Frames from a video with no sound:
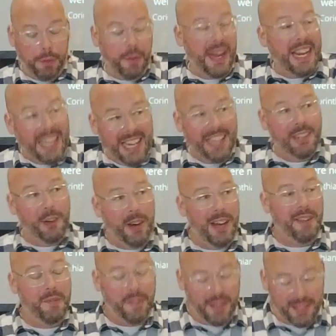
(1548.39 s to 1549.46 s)
thanking
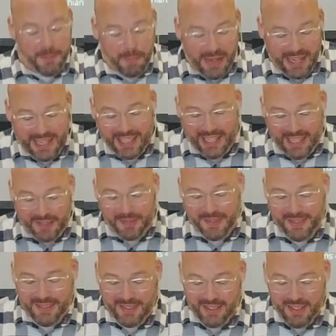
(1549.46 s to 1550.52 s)
God for his many
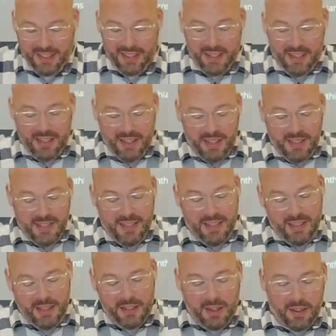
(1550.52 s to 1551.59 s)
gifts
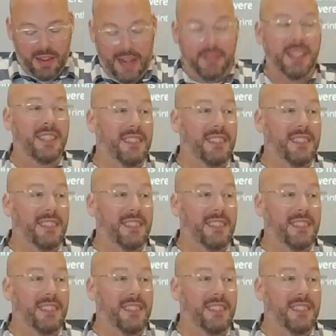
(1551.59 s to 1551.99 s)
in our lives.